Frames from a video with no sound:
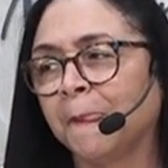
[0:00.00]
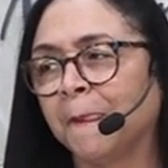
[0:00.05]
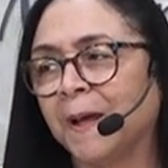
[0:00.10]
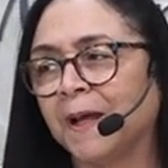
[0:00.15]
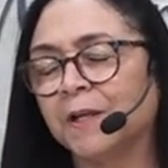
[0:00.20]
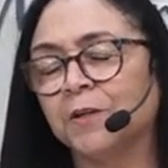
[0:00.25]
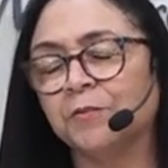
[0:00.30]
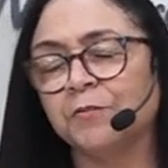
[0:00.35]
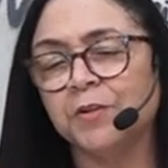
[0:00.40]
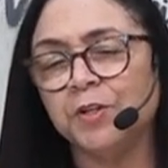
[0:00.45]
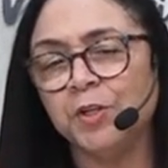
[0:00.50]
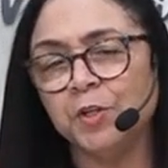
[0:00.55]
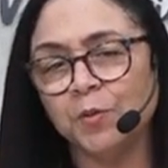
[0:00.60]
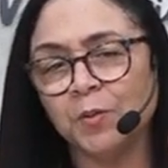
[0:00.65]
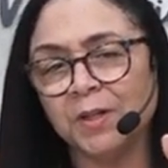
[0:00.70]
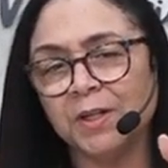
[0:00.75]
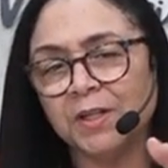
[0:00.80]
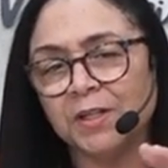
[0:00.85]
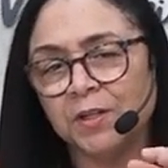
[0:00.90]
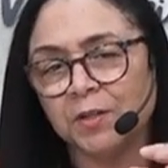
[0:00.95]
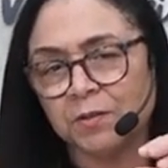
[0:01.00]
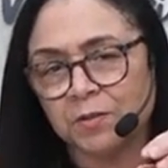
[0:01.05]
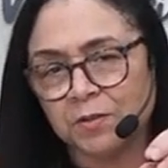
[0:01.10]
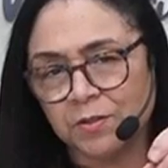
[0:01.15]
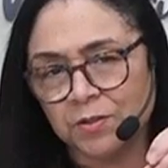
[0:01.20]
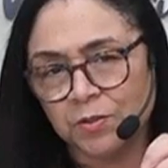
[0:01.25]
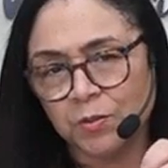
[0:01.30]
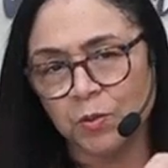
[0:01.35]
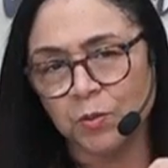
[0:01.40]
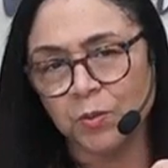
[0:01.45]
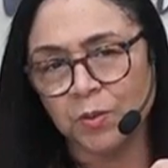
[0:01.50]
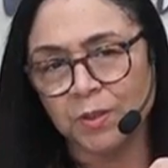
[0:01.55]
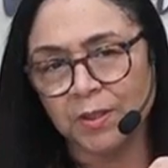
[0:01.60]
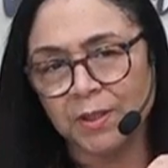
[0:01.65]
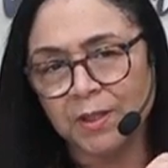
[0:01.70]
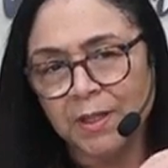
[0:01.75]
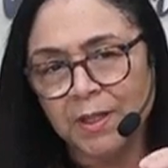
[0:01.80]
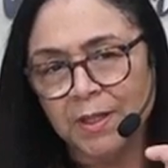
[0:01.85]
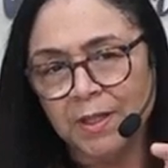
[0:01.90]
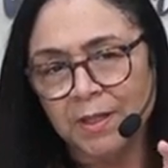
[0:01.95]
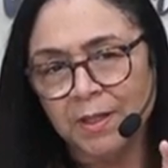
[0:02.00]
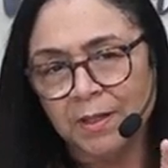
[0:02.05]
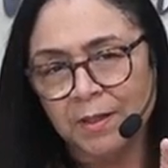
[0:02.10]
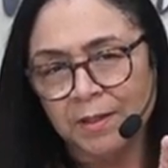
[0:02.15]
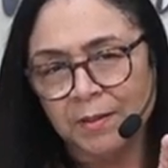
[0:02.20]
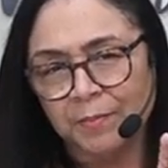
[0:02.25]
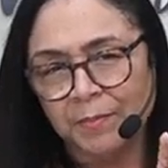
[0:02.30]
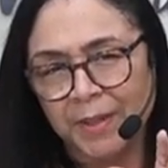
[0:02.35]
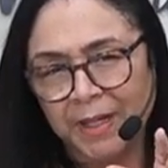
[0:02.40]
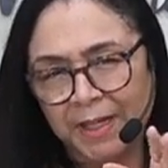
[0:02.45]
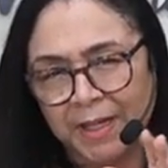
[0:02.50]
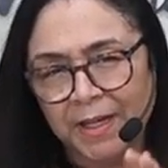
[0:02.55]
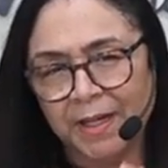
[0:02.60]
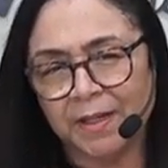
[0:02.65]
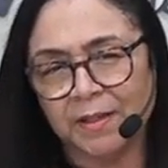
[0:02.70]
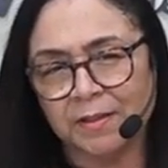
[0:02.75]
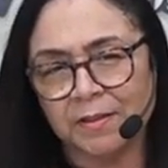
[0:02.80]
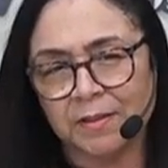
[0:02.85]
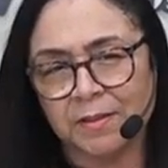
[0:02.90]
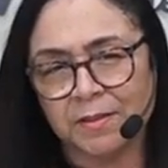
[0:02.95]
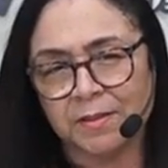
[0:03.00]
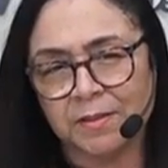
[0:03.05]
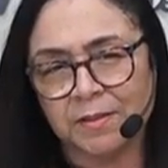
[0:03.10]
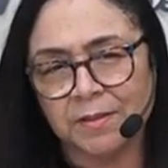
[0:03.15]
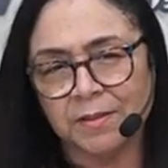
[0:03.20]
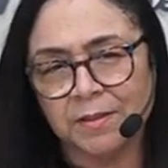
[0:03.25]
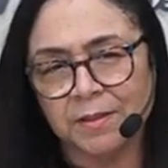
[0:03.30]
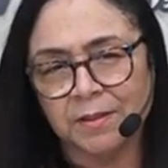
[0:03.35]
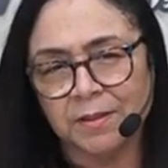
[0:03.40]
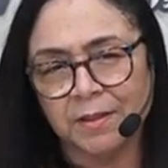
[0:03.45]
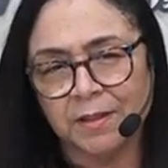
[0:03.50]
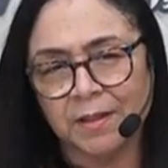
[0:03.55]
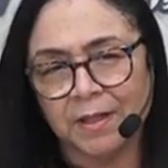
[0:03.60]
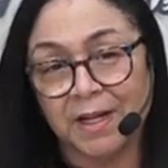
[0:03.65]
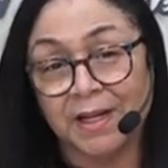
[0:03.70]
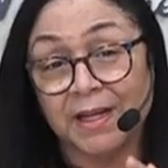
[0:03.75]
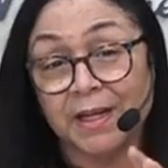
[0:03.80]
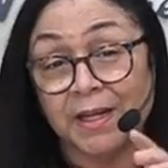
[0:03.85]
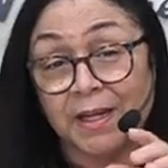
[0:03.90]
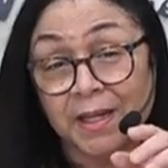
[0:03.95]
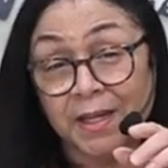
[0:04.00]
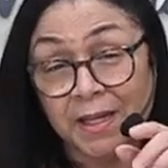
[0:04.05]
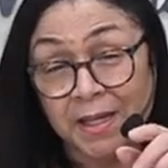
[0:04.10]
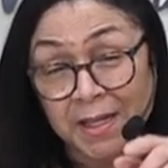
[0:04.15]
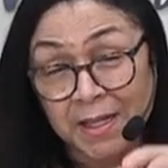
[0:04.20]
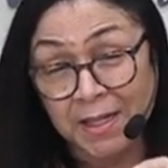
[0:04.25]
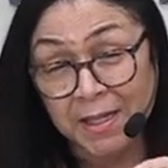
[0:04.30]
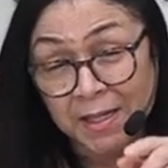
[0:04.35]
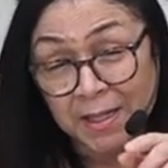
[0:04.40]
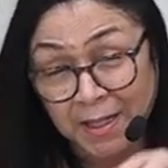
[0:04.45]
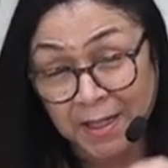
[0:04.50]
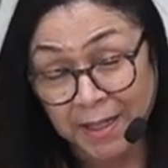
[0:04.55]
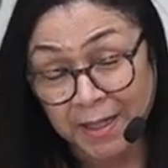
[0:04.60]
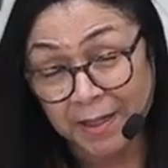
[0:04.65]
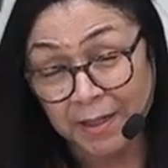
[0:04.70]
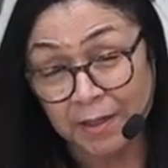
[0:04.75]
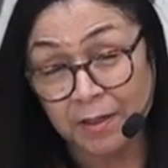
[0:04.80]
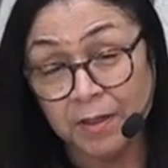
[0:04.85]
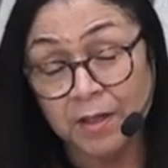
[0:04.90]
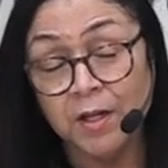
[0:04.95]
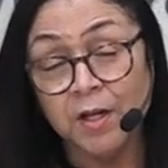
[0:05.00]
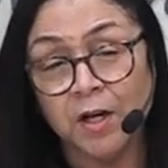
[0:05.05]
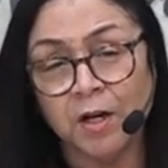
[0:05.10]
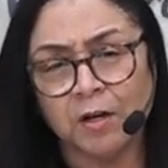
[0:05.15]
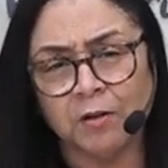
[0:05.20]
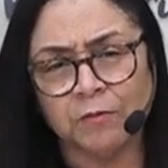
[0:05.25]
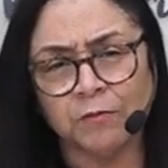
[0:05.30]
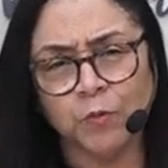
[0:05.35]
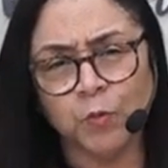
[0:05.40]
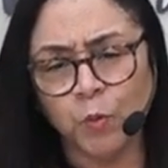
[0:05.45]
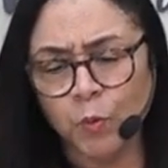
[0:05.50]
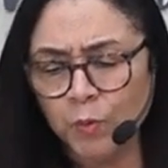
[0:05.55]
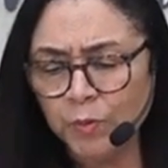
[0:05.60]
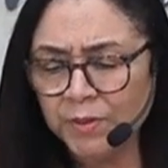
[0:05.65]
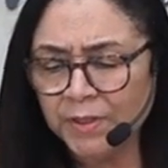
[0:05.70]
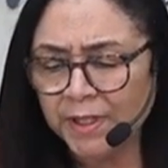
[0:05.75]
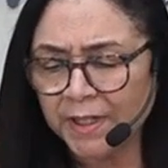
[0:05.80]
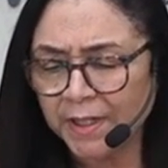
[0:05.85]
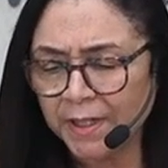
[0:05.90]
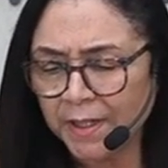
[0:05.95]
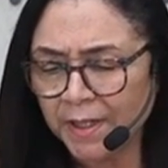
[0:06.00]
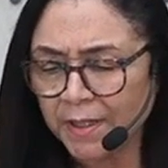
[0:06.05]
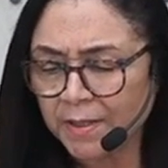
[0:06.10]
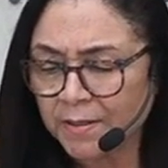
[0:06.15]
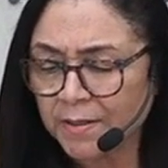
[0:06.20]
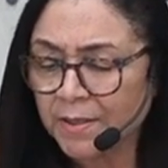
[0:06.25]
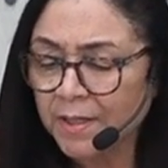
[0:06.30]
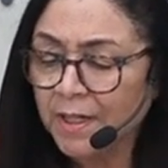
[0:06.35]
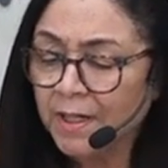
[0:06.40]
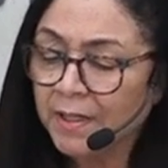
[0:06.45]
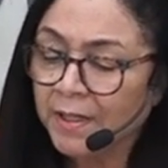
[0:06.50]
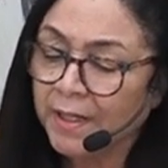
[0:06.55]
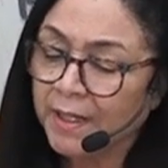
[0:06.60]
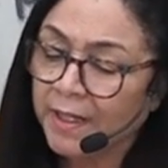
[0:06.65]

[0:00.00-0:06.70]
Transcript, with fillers: and the renewal in your soul begins and the healing of woundedness, the